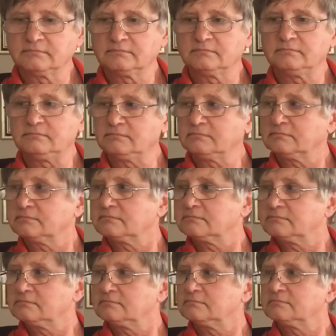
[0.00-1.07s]

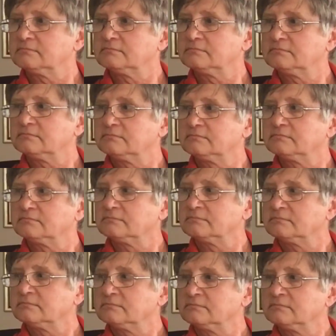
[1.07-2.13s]

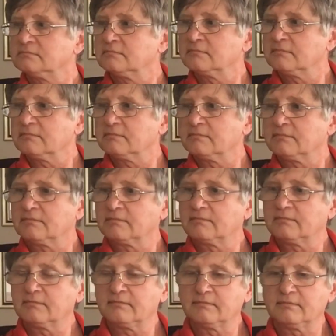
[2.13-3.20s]

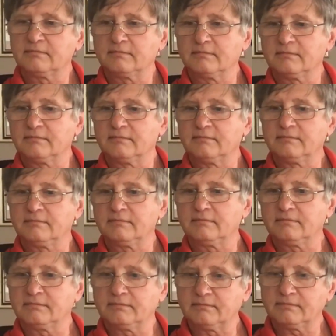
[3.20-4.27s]

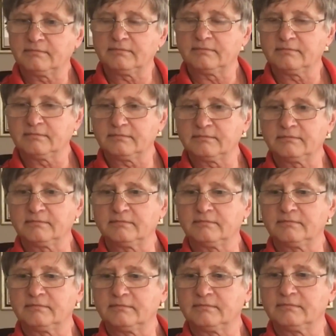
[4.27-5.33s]

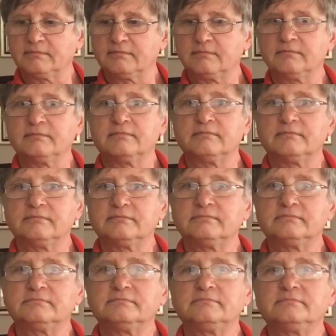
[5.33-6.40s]

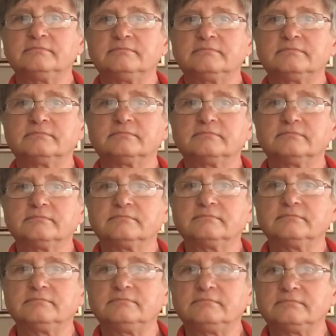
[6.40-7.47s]

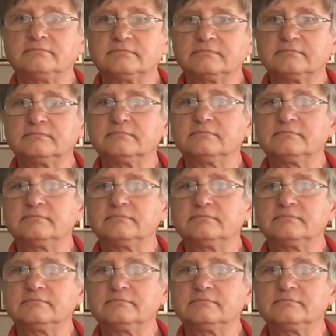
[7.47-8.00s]
[no speech]